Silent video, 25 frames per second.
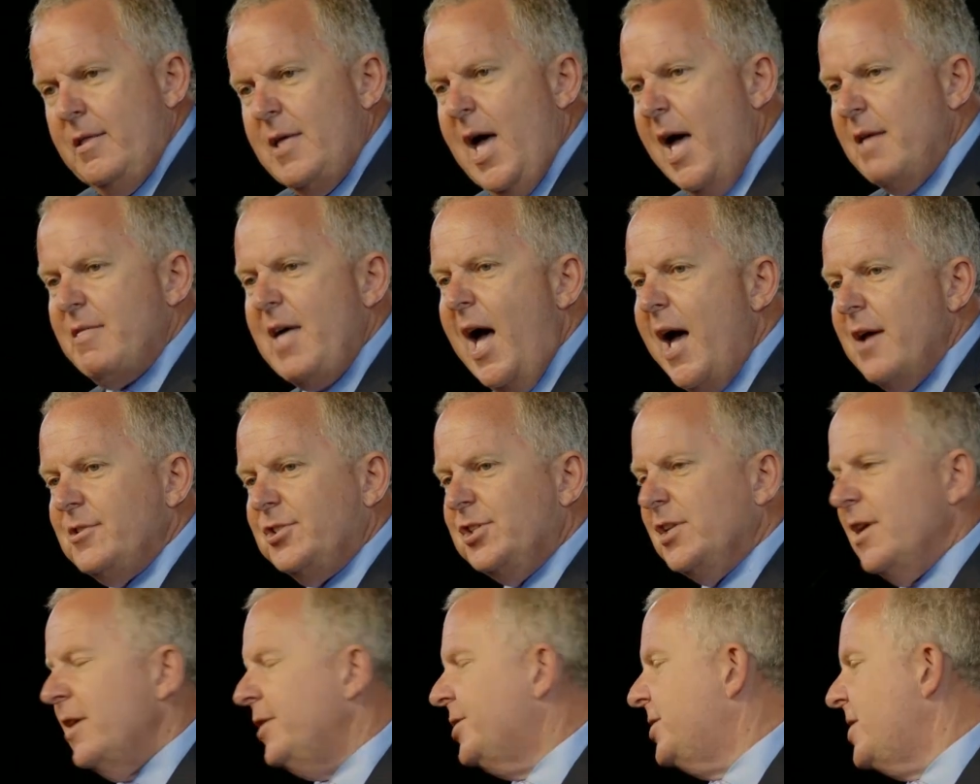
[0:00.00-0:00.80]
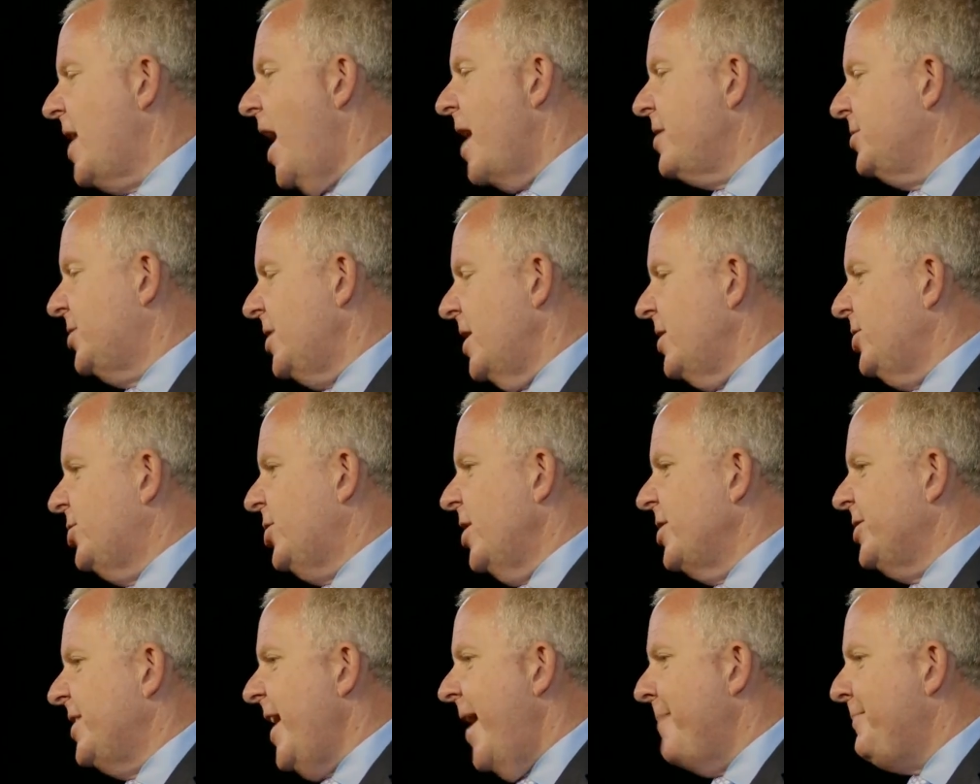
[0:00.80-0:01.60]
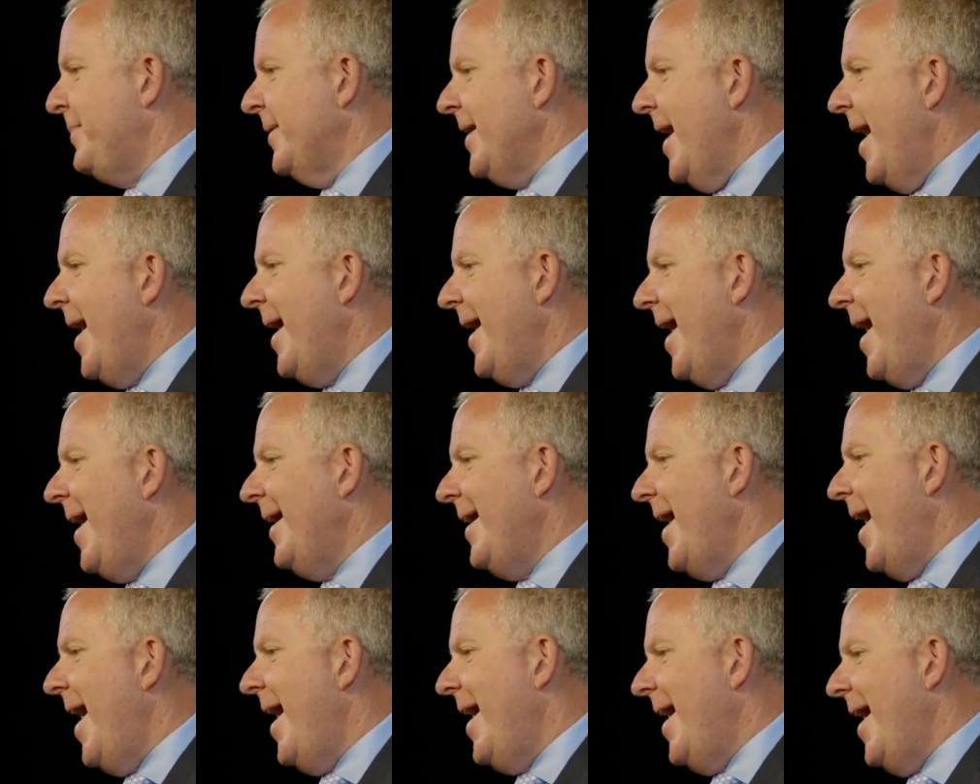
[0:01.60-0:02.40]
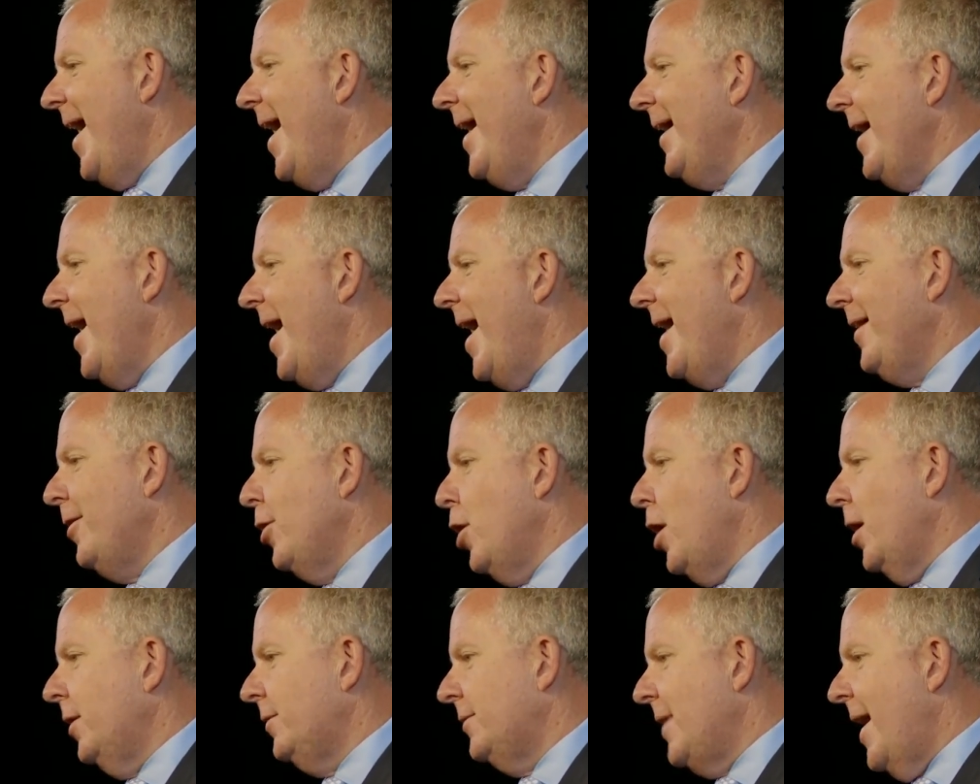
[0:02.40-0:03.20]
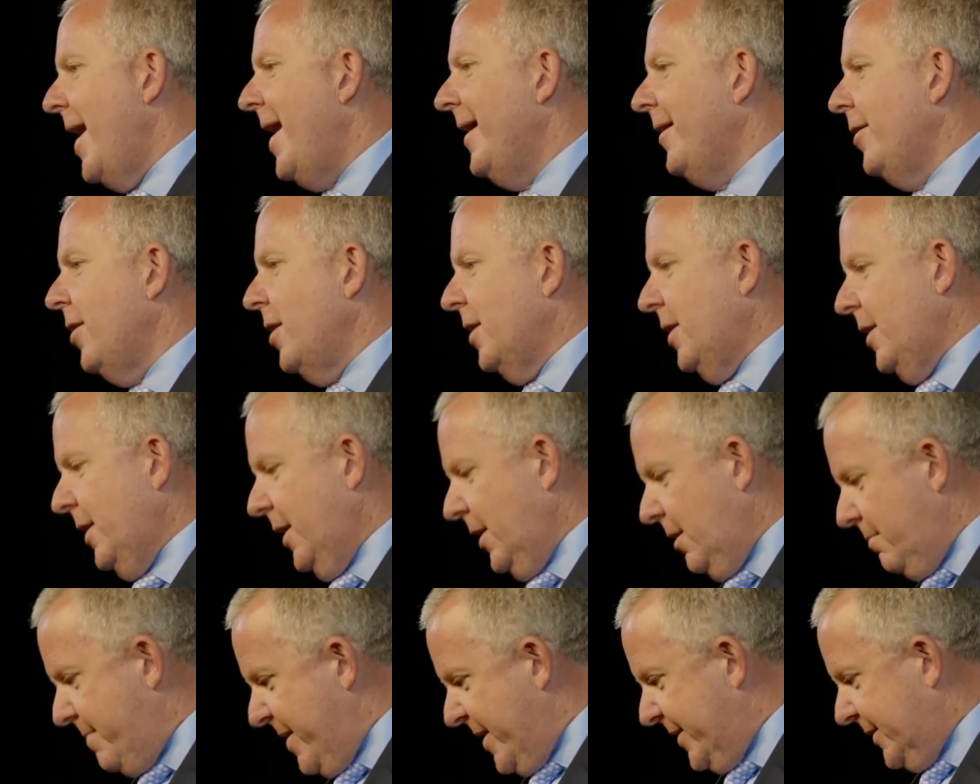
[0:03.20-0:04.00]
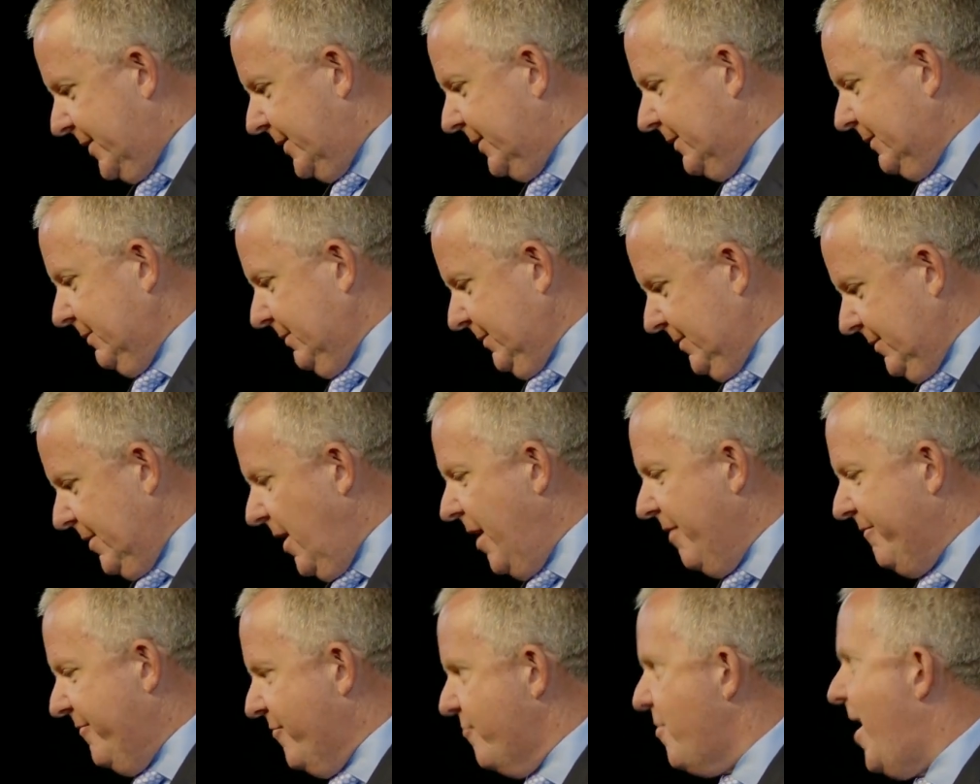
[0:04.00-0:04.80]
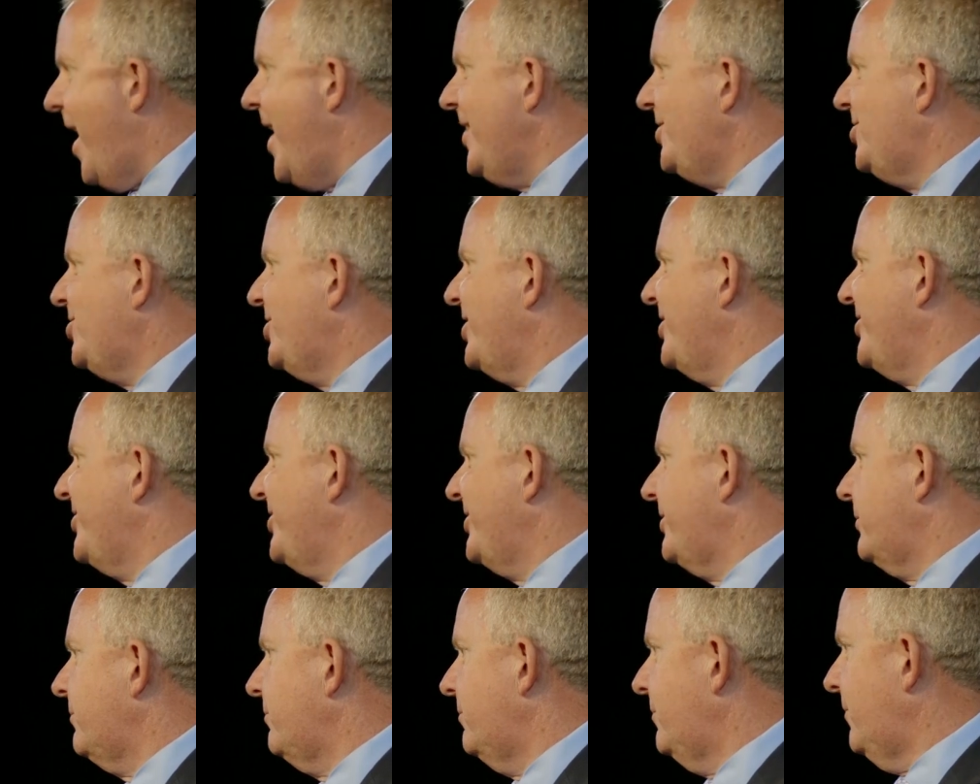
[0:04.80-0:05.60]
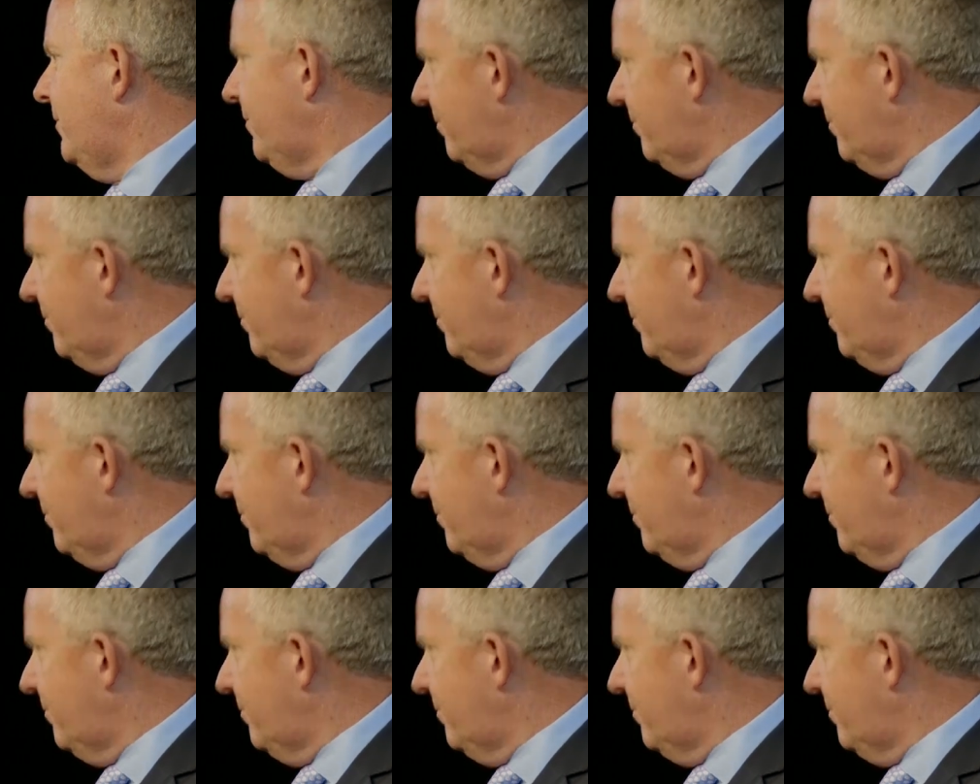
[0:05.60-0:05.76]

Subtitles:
those things just happen. I got a little bit of righteous.